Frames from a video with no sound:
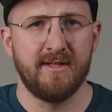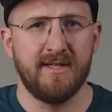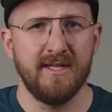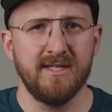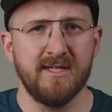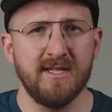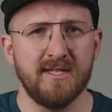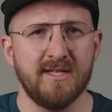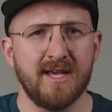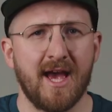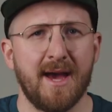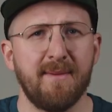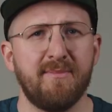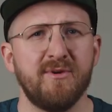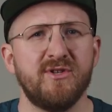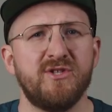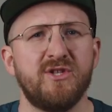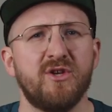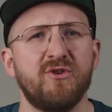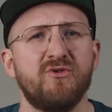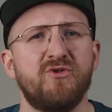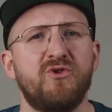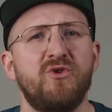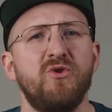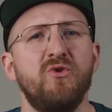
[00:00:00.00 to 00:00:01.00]
This is
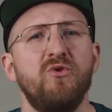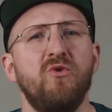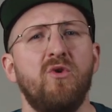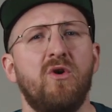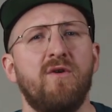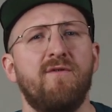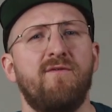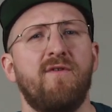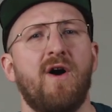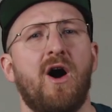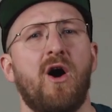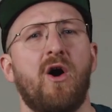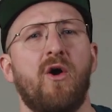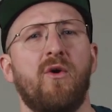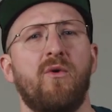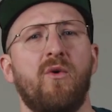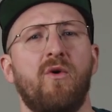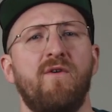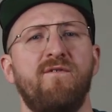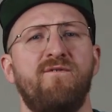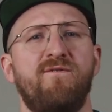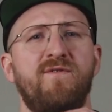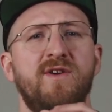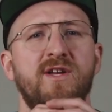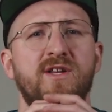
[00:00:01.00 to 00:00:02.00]
episode 2 of our
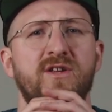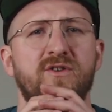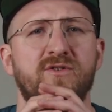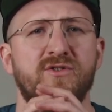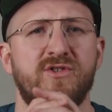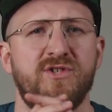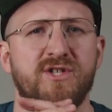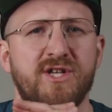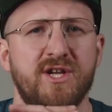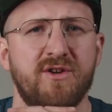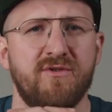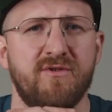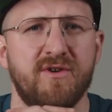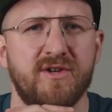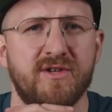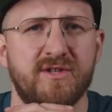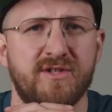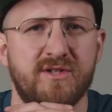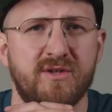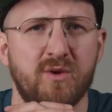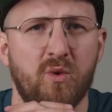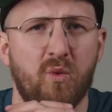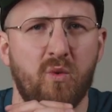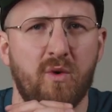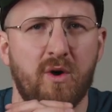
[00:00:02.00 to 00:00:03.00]
video
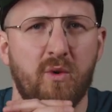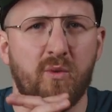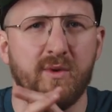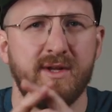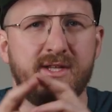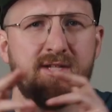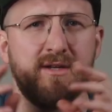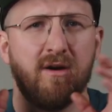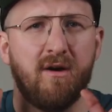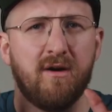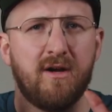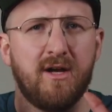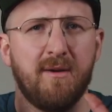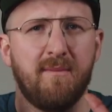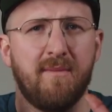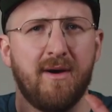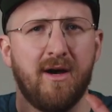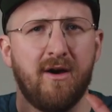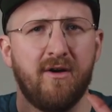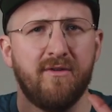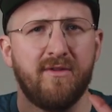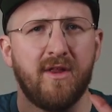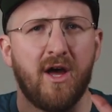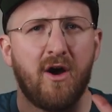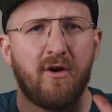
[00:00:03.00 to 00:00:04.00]
series where we talk
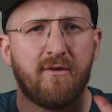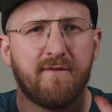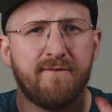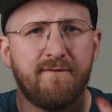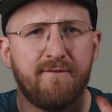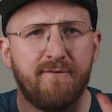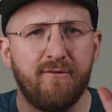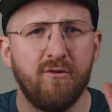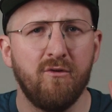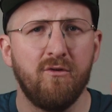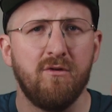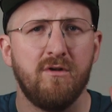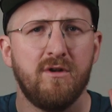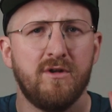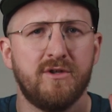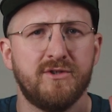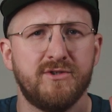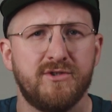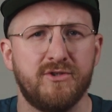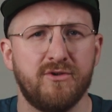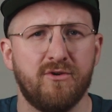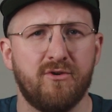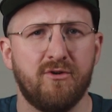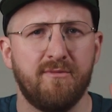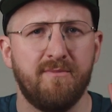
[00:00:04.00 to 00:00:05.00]
about our full
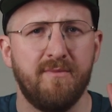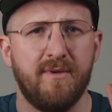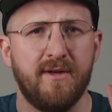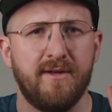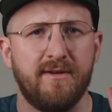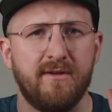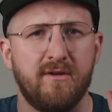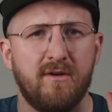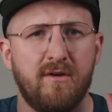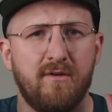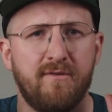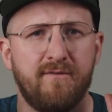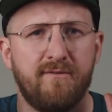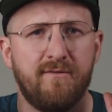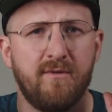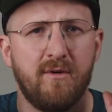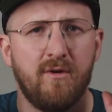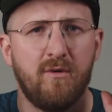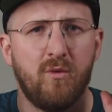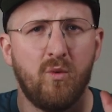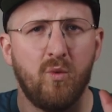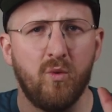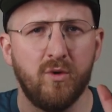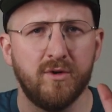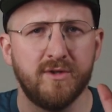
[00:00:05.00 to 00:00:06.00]
assortment of
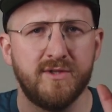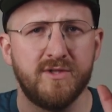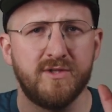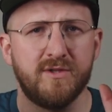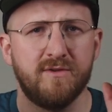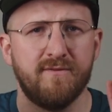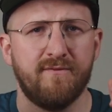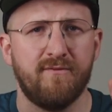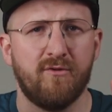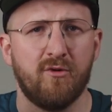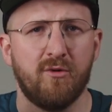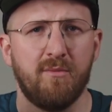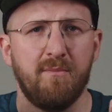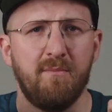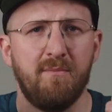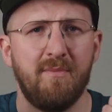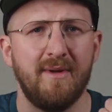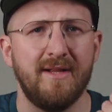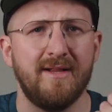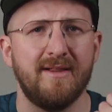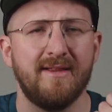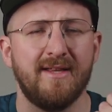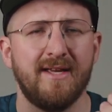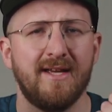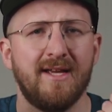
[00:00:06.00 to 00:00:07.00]
woods for
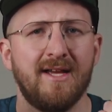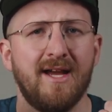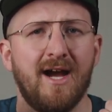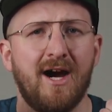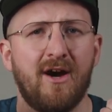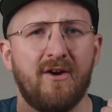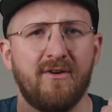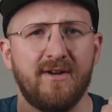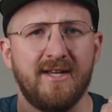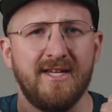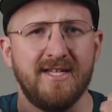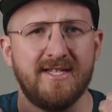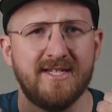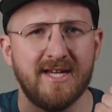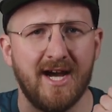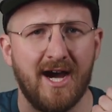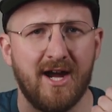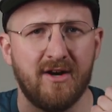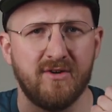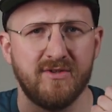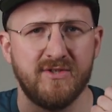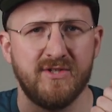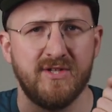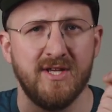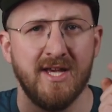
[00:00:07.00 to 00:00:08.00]
building our
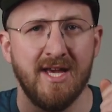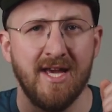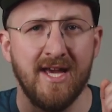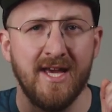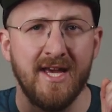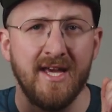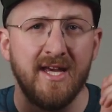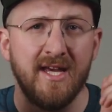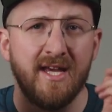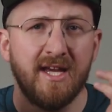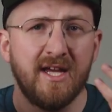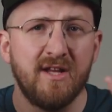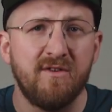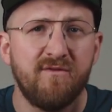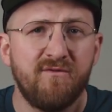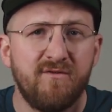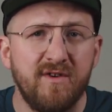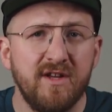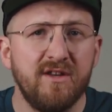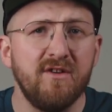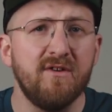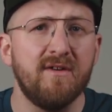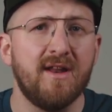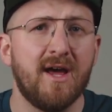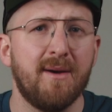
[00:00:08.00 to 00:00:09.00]
guitars. In
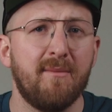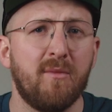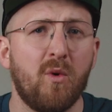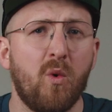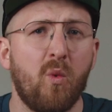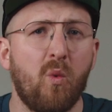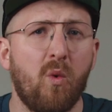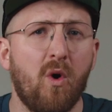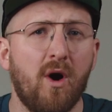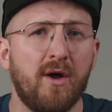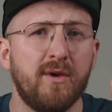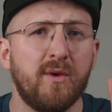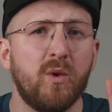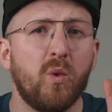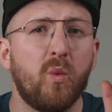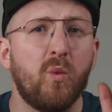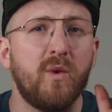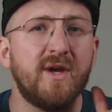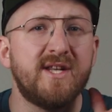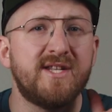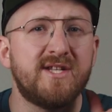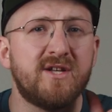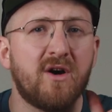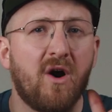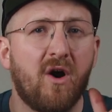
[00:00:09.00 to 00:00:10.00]
video number 1
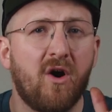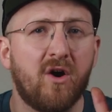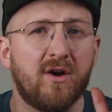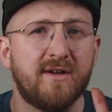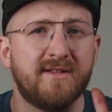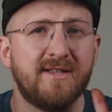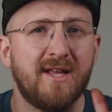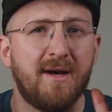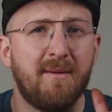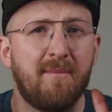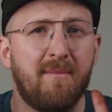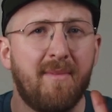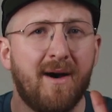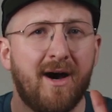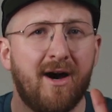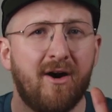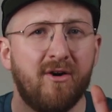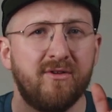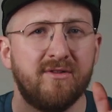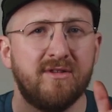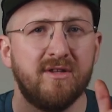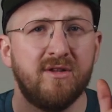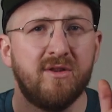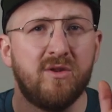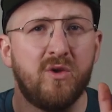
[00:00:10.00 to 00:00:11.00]
we talked
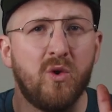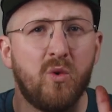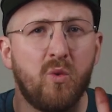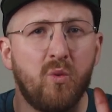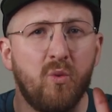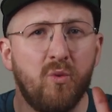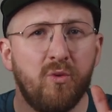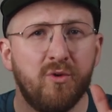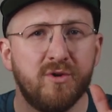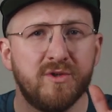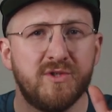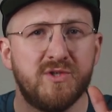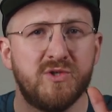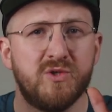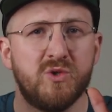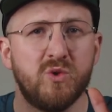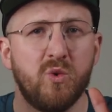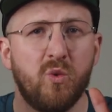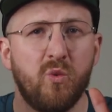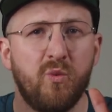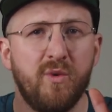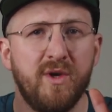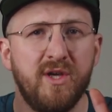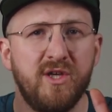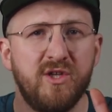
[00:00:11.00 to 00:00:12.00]
about the woods
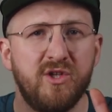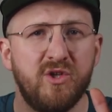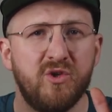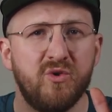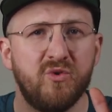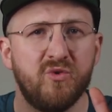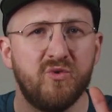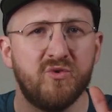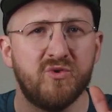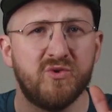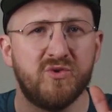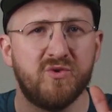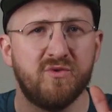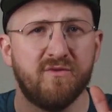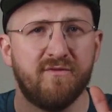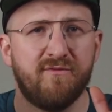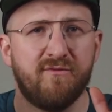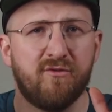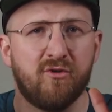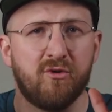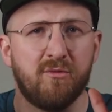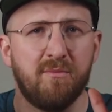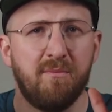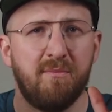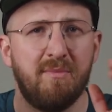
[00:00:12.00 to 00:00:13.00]
we use
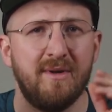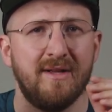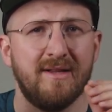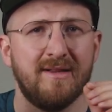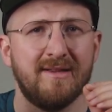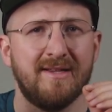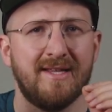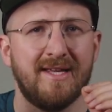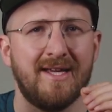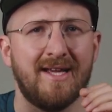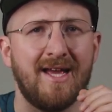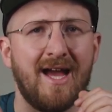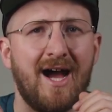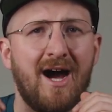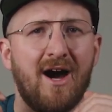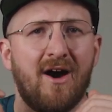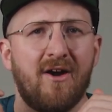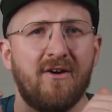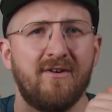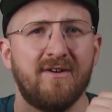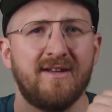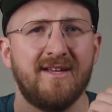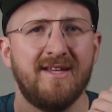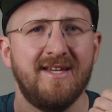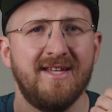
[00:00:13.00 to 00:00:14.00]
for building
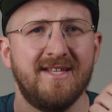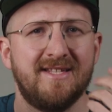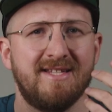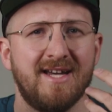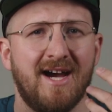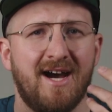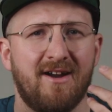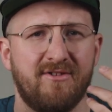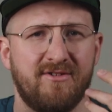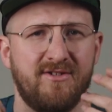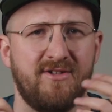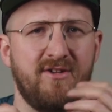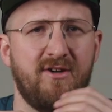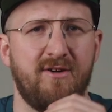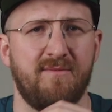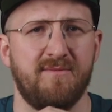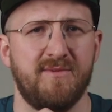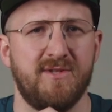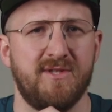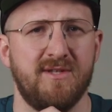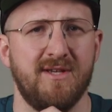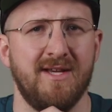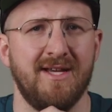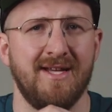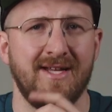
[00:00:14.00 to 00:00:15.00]
our guitar
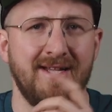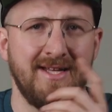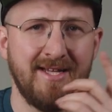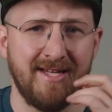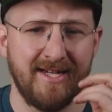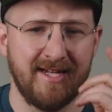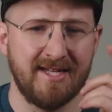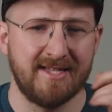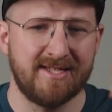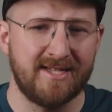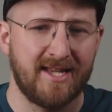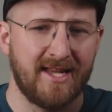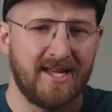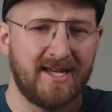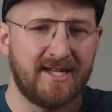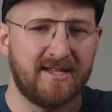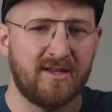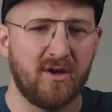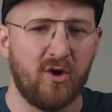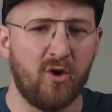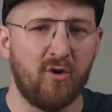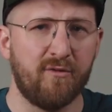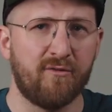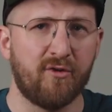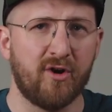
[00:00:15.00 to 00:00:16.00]
tops. It's linked
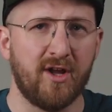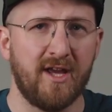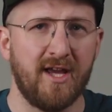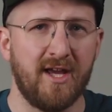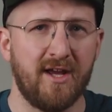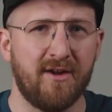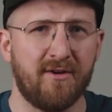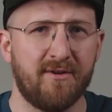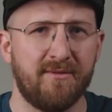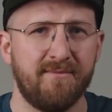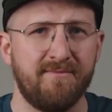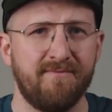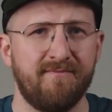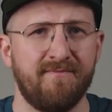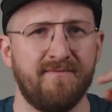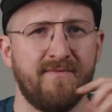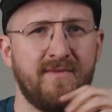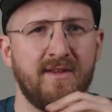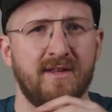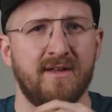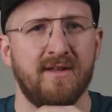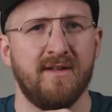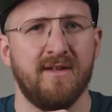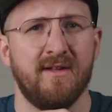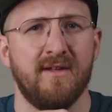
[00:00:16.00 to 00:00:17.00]
over here.
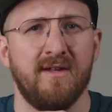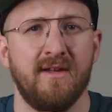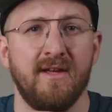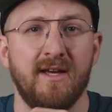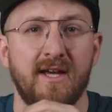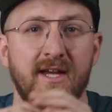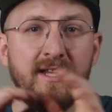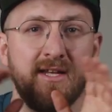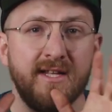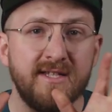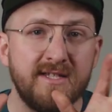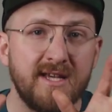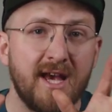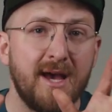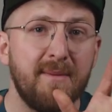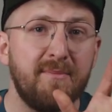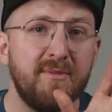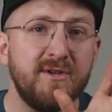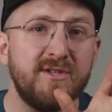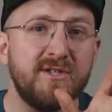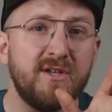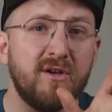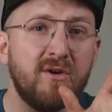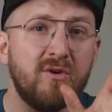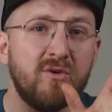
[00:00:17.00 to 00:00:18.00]
In this
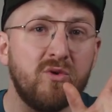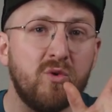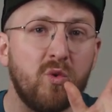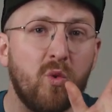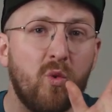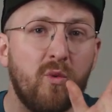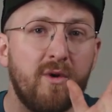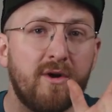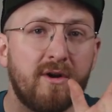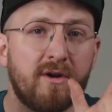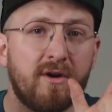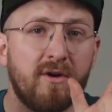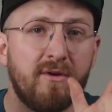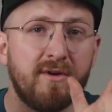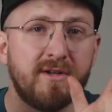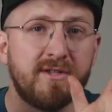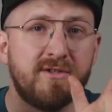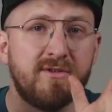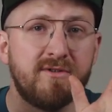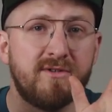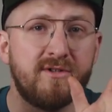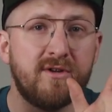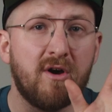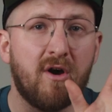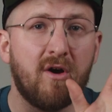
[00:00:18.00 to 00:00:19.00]
episode we're going
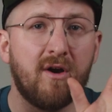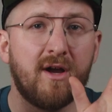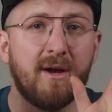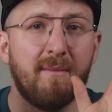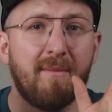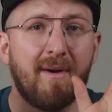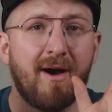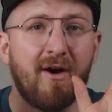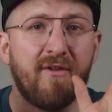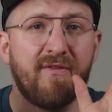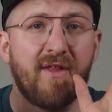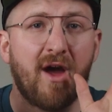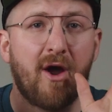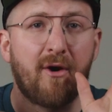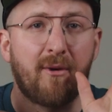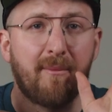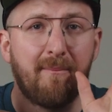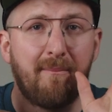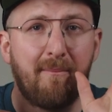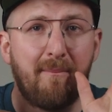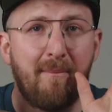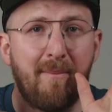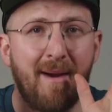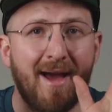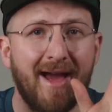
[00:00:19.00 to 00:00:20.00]
to talk about our
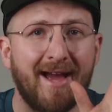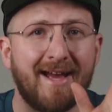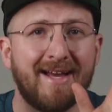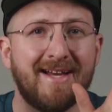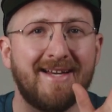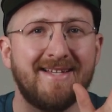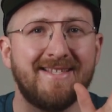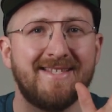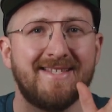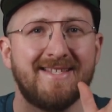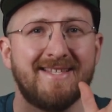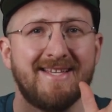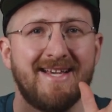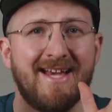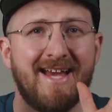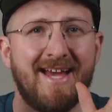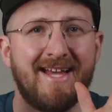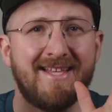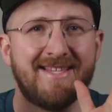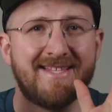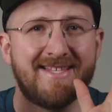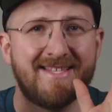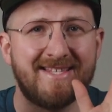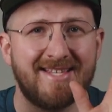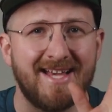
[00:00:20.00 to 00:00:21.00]
backs
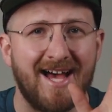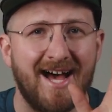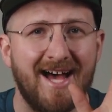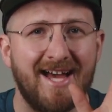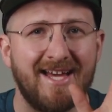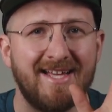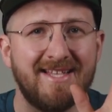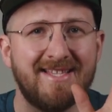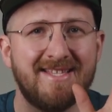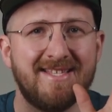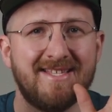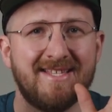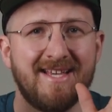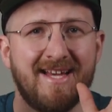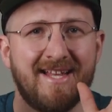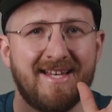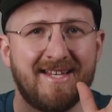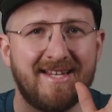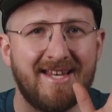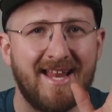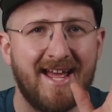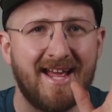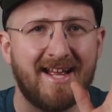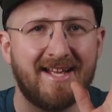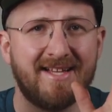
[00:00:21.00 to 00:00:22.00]
and sides
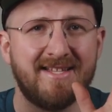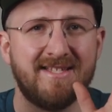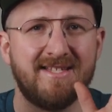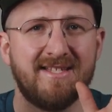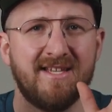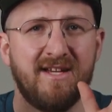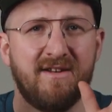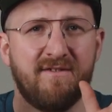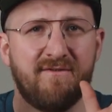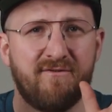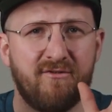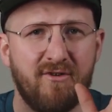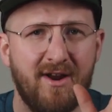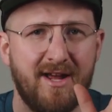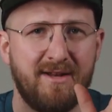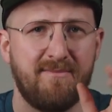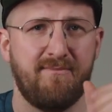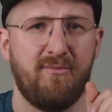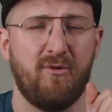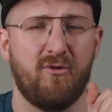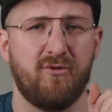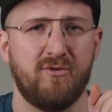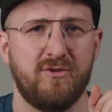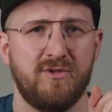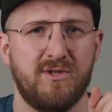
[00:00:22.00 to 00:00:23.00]
and necks and
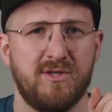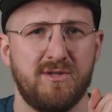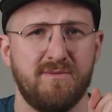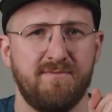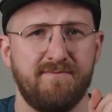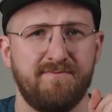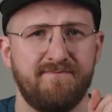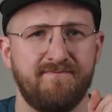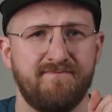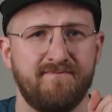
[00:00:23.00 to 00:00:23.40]
fretboards.